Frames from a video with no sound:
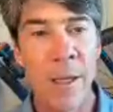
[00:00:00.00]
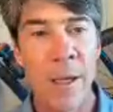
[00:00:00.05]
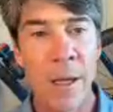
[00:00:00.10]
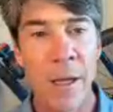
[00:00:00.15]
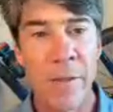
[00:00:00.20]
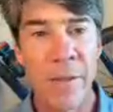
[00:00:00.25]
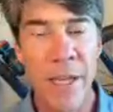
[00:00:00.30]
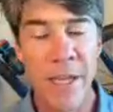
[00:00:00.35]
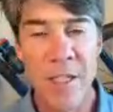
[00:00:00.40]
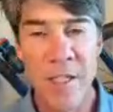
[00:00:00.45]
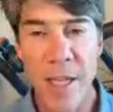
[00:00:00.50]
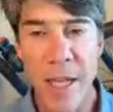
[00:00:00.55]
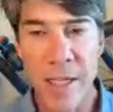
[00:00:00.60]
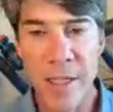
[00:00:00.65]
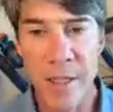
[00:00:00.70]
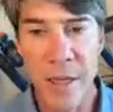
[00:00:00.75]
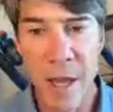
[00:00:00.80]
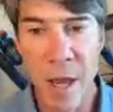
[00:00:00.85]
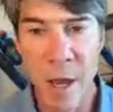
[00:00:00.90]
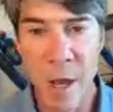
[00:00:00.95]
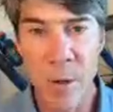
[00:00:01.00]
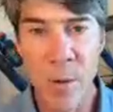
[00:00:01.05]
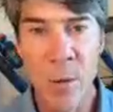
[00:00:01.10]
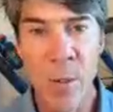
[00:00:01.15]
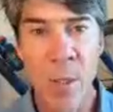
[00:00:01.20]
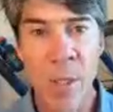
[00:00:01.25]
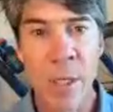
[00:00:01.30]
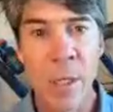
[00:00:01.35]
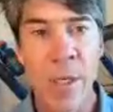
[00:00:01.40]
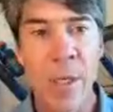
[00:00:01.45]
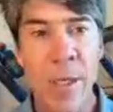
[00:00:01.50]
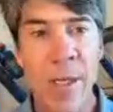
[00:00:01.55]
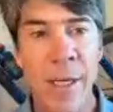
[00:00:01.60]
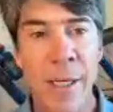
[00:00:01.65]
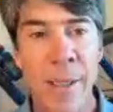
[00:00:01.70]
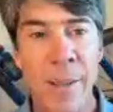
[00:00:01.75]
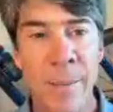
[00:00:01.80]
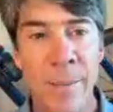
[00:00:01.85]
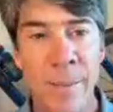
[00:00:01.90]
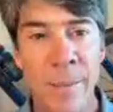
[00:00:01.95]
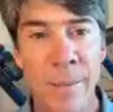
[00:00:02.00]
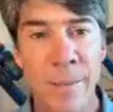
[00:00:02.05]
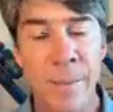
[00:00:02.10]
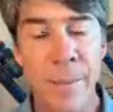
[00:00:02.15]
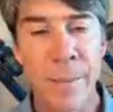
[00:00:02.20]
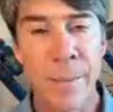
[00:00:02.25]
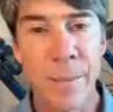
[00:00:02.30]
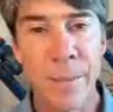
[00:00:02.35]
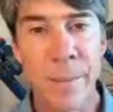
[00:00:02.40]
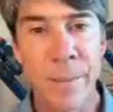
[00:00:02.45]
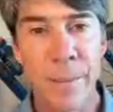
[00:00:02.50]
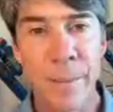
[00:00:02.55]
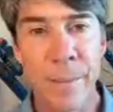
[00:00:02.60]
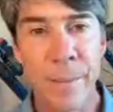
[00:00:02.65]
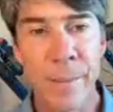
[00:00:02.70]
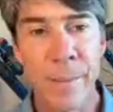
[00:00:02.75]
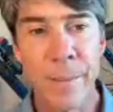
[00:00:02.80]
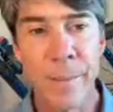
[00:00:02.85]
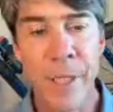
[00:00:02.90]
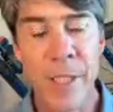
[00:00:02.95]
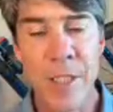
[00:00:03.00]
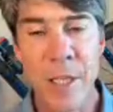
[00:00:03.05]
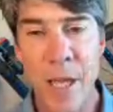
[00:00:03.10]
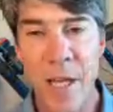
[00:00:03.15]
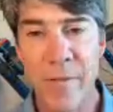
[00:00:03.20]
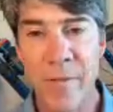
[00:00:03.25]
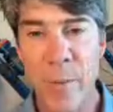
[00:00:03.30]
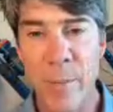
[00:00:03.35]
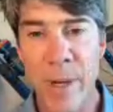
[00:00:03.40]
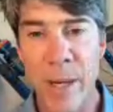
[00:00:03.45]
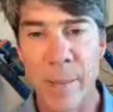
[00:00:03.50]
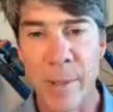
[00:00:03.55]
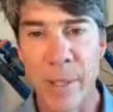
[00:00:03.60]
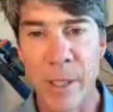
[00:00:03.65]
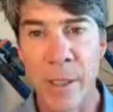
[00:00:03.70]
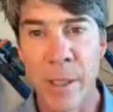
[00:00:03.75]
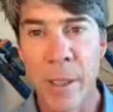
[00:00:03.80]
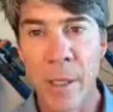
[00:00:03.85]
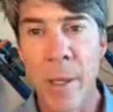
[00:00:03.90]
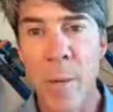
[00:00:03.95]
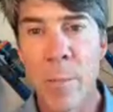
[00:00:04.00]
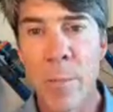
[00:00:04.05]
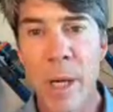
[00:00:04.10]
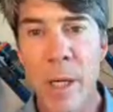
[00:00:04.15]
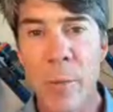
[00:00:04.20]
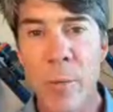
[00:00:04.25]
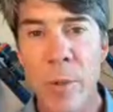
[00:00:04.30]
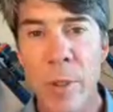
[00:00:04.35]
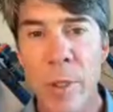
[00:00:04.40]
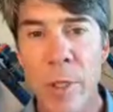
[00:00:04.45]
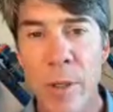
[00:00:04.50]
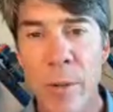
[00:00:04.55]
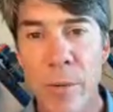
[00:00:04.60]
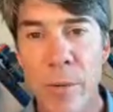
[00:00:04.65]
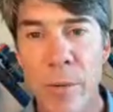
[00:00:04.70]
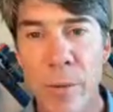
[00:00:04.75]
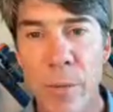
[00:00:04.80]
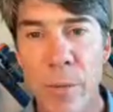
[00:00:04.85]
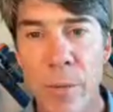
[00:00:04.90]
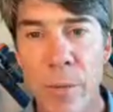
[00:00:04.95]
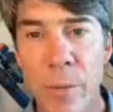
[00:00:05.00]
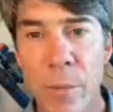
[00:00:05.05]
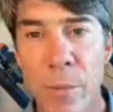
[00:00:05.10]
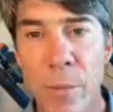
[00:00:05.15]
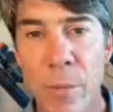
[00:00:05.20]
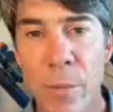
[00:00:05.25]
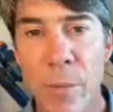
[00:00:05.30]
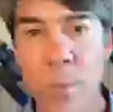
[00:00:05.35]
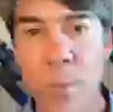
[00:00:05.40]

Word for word: Uh, they said no. Um, it's kind of a bummer. But you know,